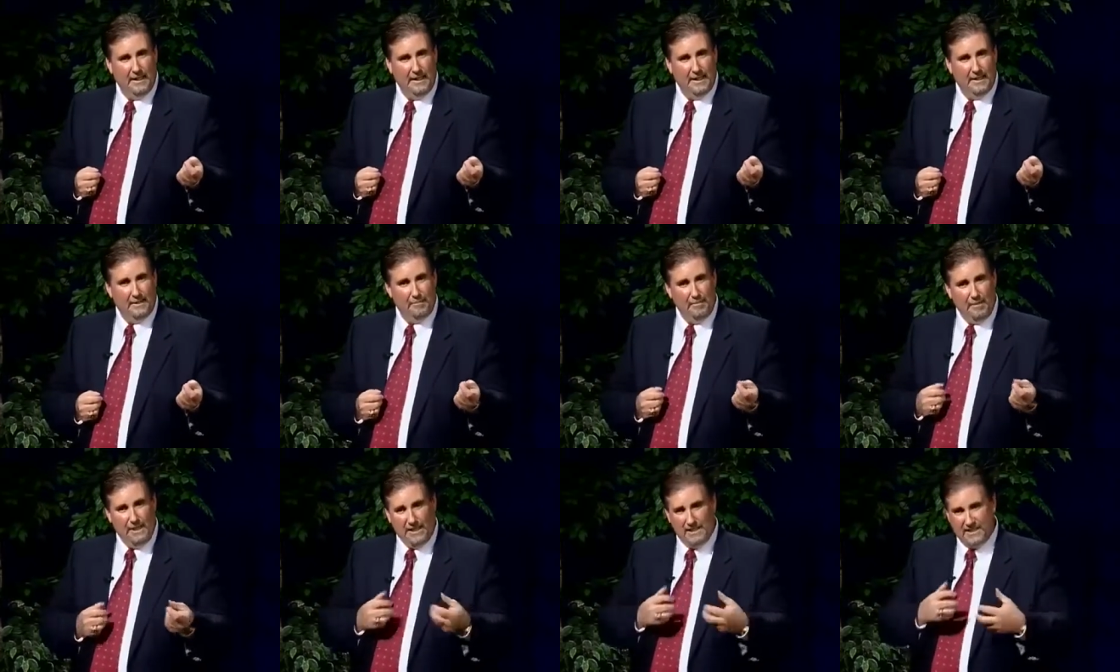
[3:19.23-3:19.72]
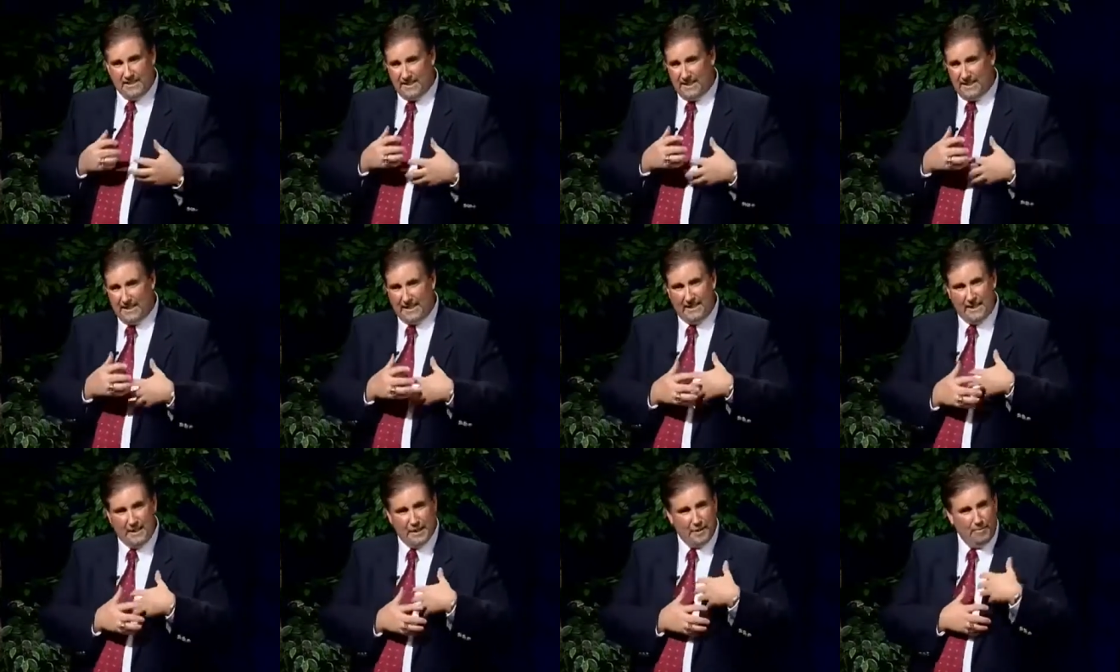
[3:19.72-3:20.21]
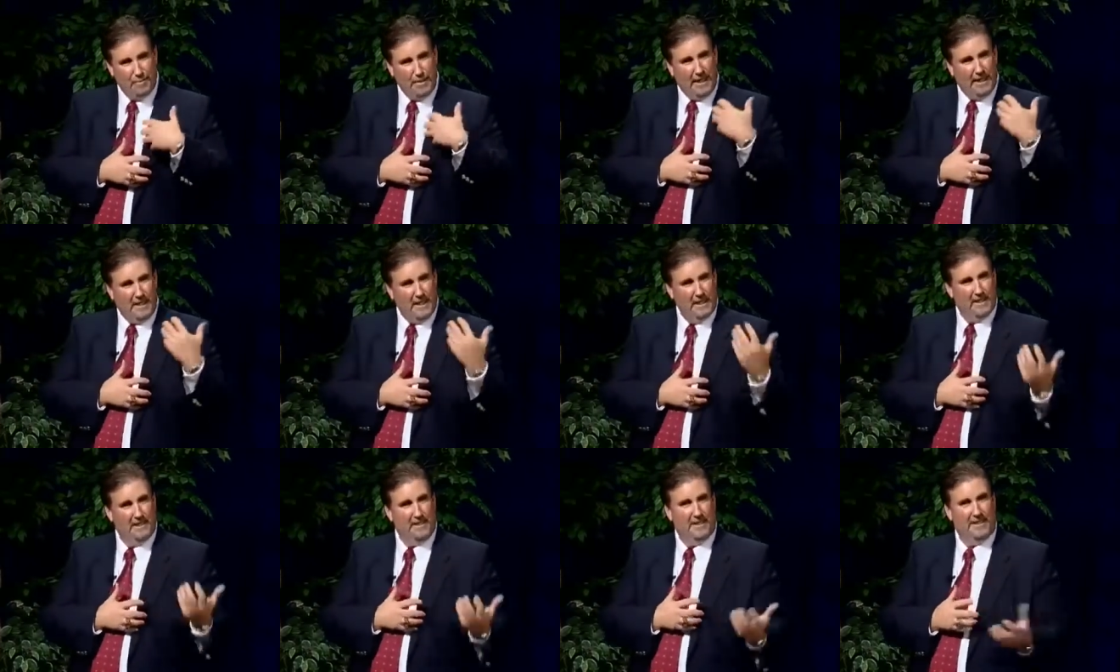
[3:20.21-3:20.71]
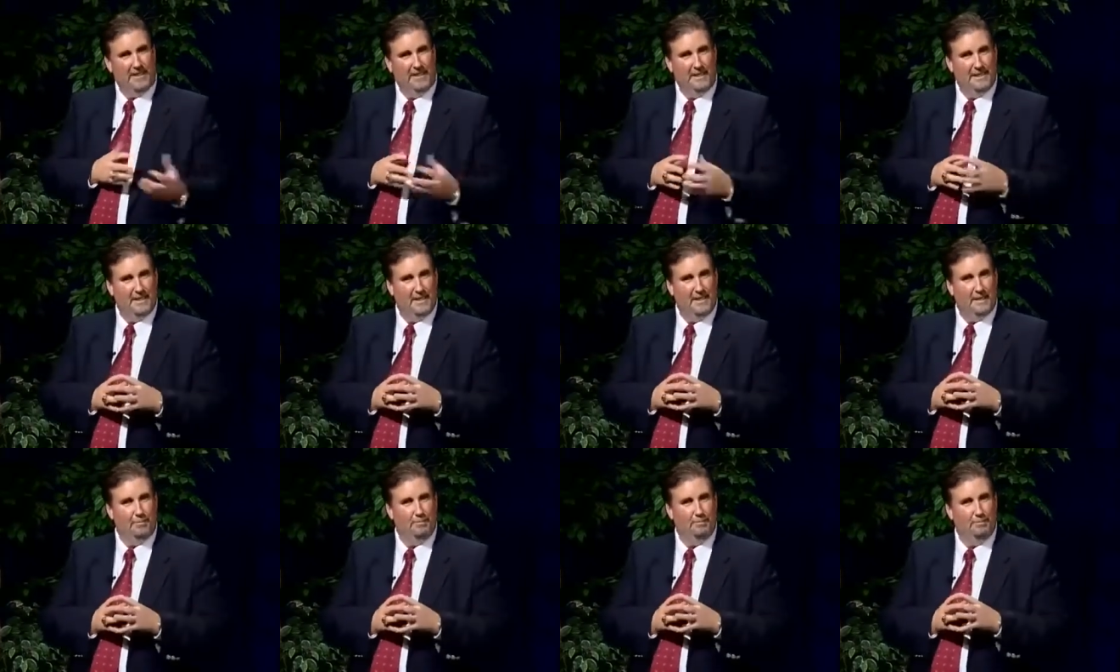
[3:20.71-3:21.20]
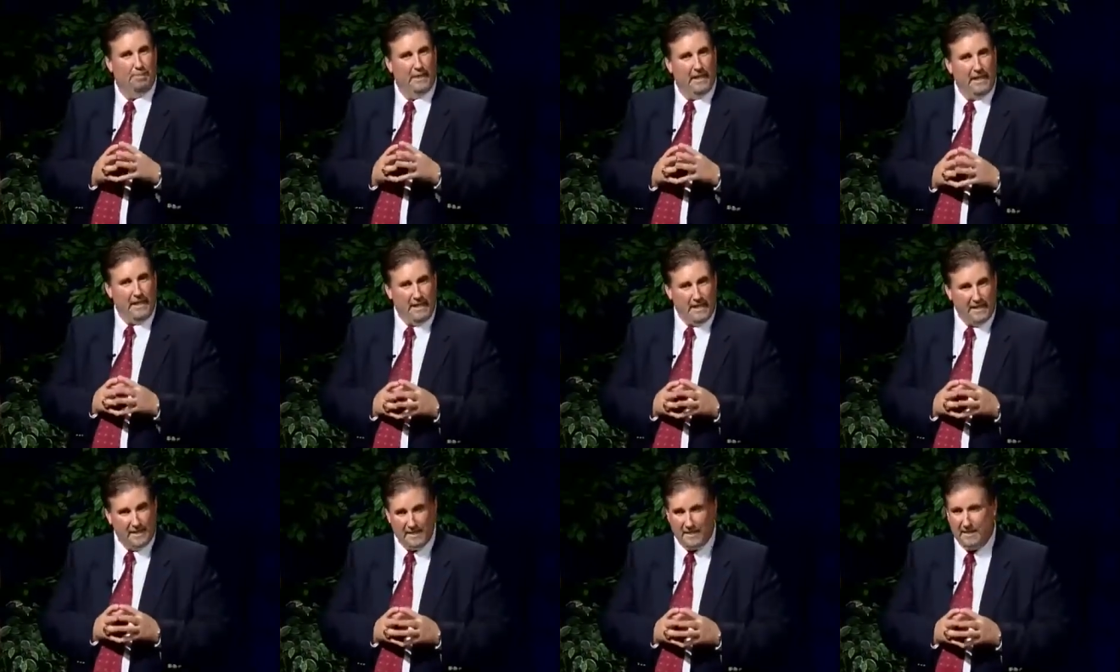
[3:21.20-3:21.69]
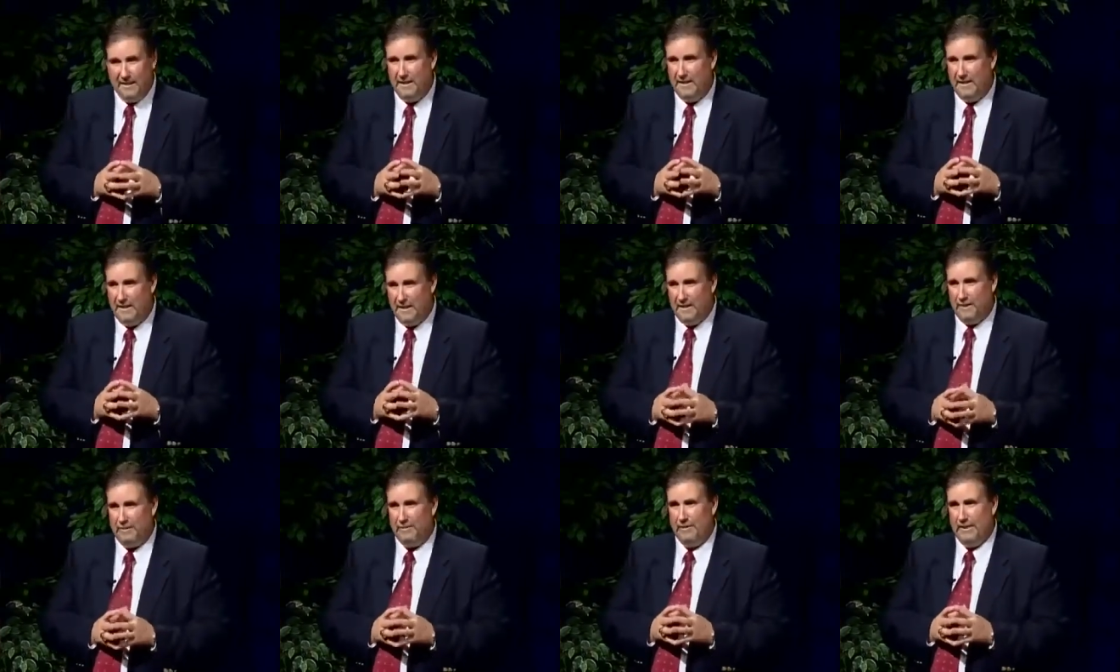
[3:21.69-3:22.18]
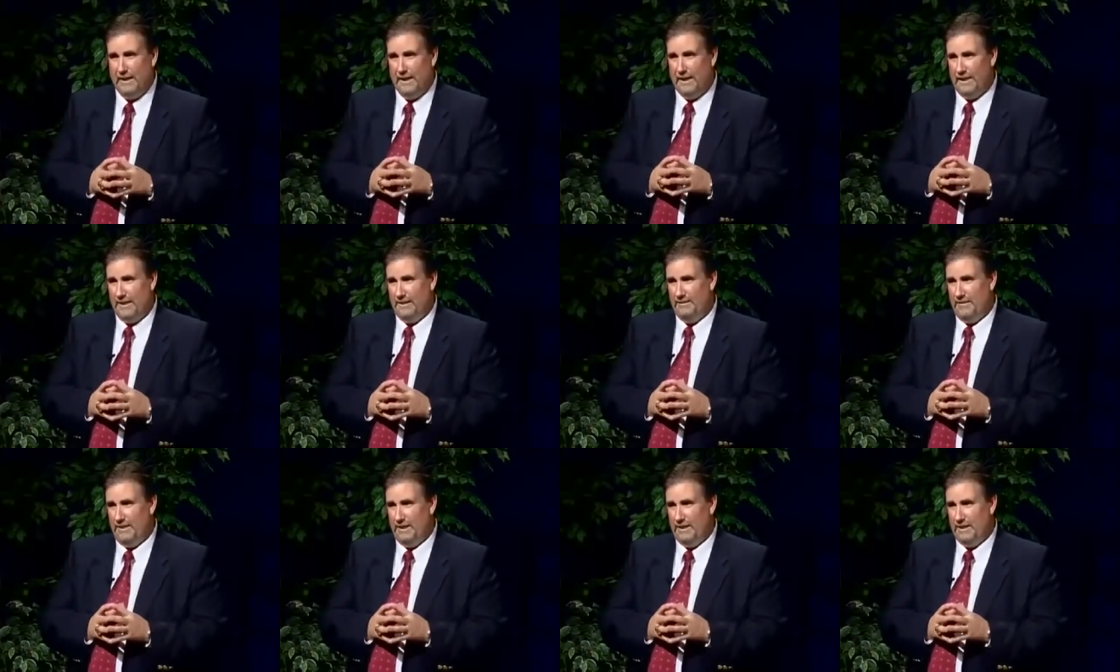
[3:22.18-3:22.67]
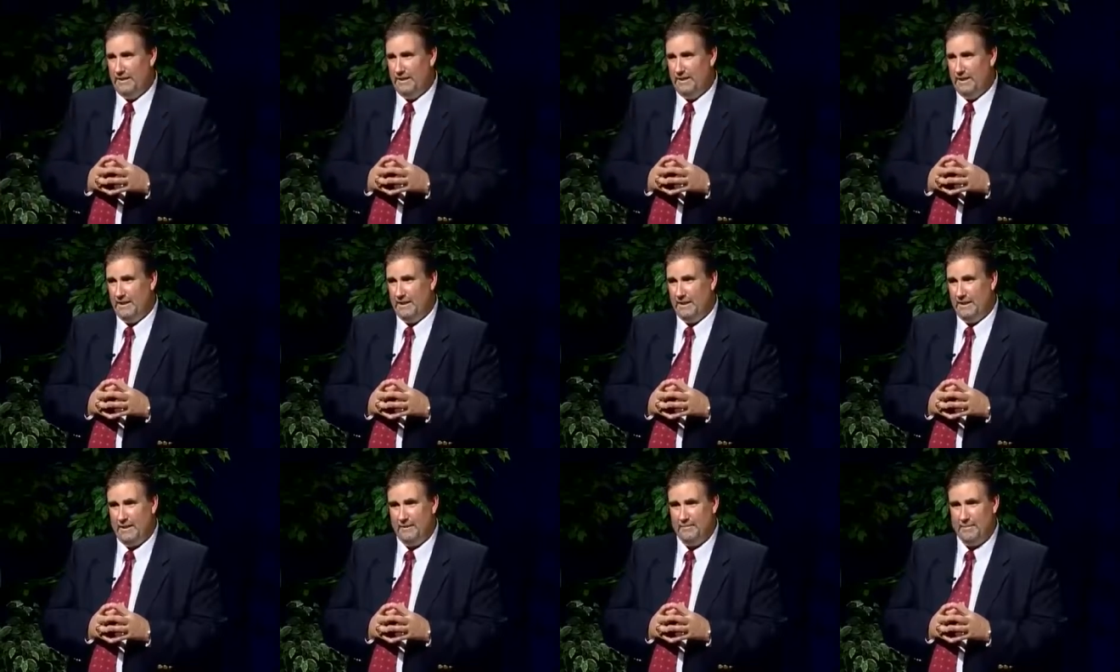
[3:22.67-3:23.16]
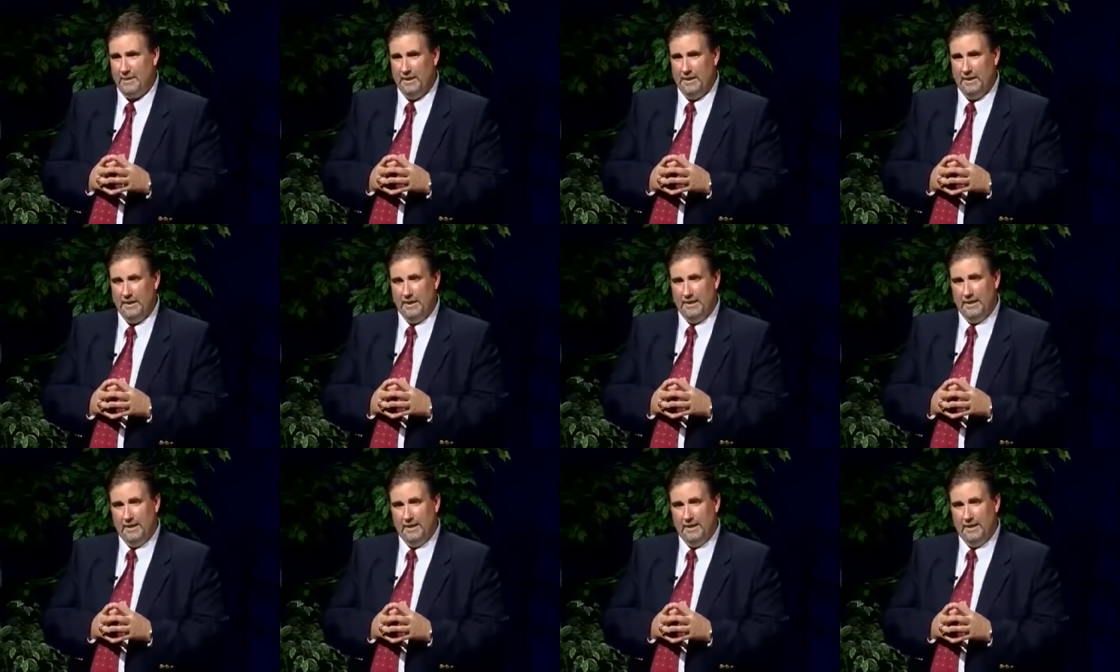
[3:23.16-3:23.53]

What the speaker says: It means that they just managed to get on base 3 out of 10 times.